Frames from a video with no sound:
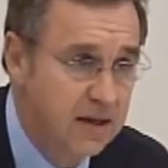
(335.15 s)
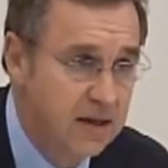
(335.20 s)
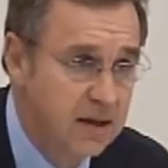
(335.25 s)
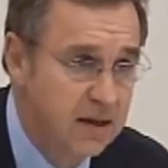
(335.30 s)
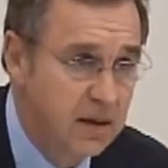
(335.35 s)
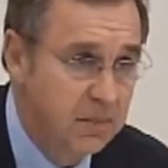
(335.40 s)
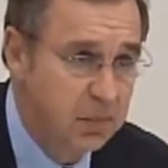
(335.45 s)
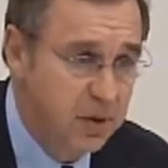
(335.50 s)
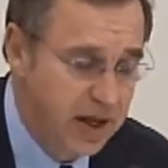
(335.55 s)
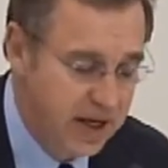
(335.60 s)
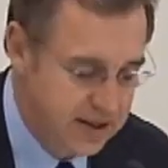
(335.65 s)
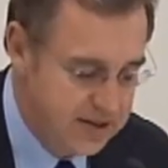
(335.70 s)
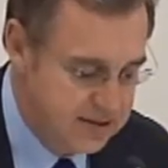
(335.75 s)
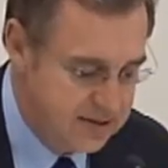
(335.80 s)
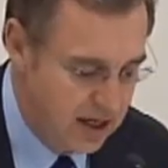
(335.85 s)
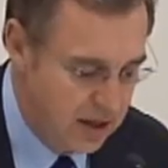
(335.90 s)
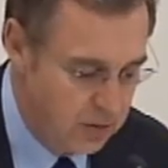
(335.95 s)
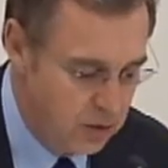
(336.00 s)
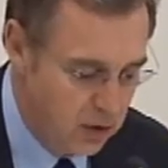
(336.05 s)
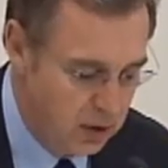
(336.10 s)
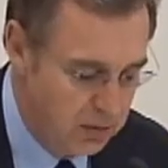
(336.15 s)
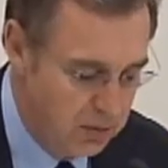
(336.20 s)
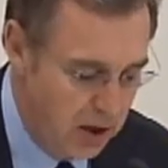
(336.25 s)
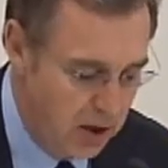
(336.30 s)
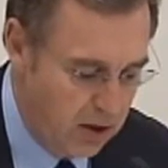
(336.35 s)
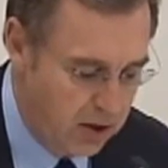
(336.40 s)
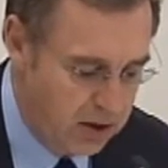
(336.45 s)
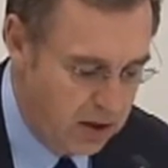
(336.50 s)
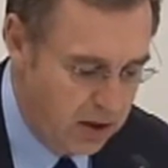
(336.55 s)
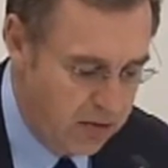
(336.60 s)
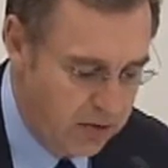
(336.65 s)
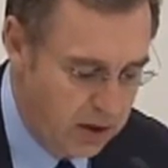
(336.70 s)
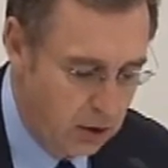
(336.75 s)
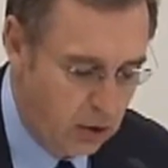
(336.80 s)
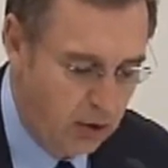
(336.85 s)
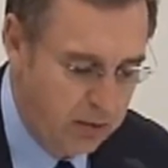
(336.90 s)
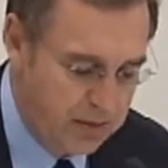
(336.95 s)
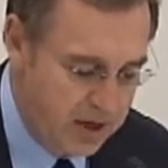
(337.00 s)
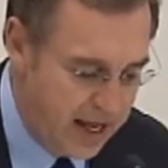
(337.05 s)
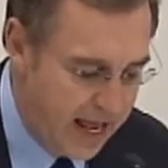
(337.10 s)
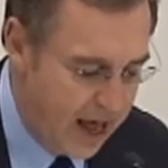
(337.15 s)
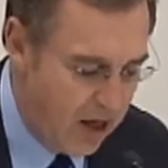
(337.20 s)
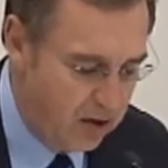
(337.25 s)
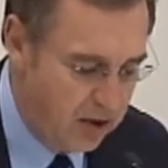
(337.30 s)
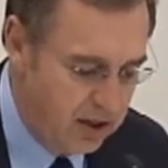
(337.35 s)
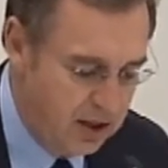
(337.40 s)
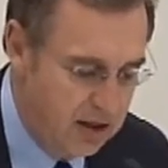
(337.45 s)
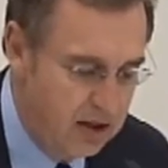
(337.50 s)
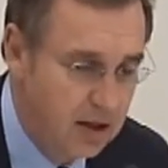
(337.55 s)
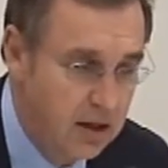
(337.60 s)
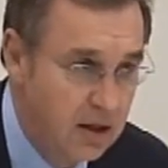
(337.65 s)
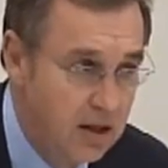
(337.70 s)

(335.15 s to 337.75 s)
that plagues Central America, the criminality